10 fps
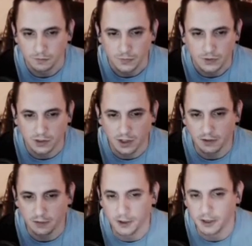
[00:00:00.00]
There's a lot
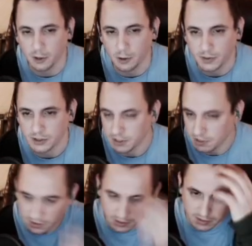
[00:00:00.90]
of learning low
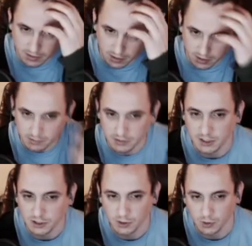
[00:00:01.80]
percent.
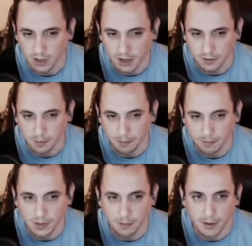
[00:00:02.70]
Teaches you a lot of the
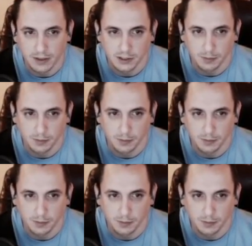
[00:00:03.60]
basic